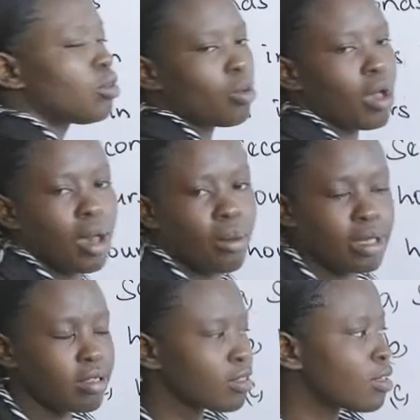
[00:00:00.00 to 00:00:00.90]
to
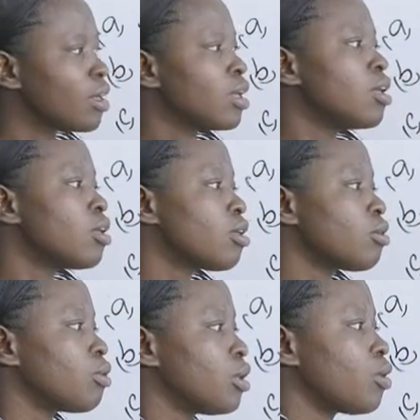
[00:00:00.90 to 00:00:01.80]
hours.
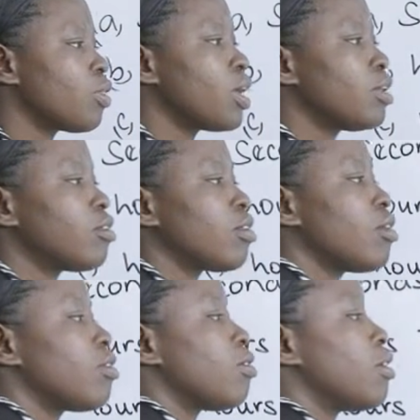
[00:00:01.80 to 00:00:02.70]
We know that
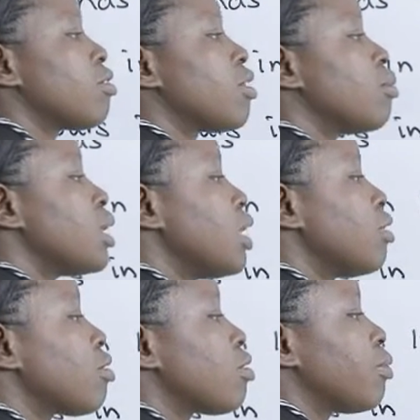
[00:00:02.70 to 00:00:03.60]
60
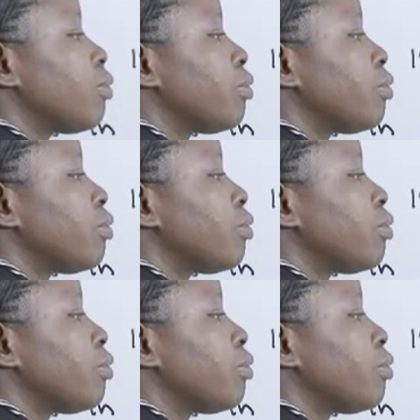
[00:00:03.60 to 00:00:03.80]
minutes